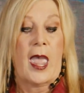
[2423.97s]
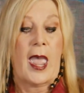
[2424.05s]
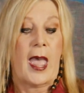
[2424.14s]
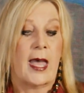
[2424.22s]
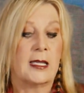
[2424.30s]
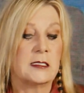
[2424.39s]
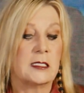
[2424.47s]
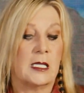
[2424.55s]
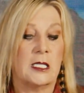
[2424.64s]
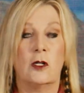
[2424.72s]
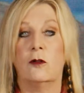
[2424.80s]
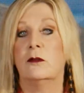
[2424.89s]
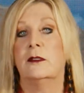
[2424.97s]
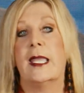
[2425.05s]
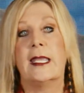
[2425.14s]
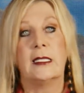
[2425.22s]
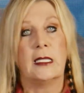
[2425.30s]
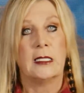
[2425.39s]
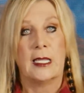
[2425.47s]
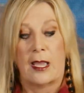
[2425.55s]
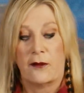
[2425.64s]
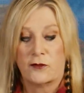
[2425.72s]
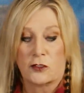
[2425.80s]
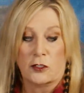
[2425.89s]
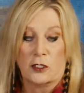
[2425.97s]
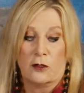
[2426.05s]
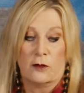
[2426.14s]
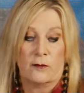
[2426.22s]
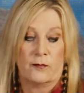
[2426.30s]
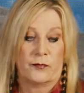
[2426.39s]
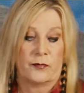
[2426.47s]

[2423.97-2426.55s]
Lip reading: at late in the afternoon.